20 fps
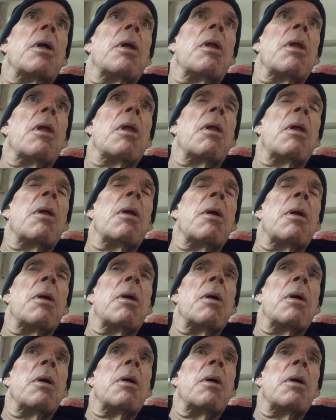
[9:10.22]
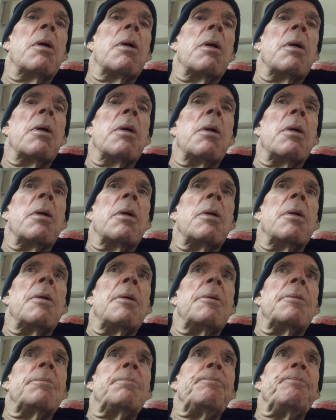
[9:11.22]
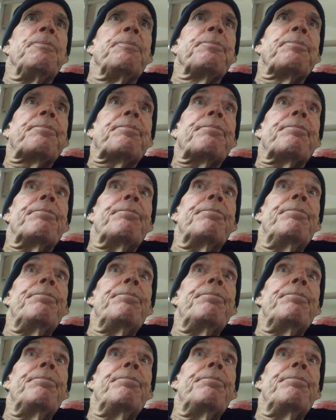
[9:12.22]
Nothing is said.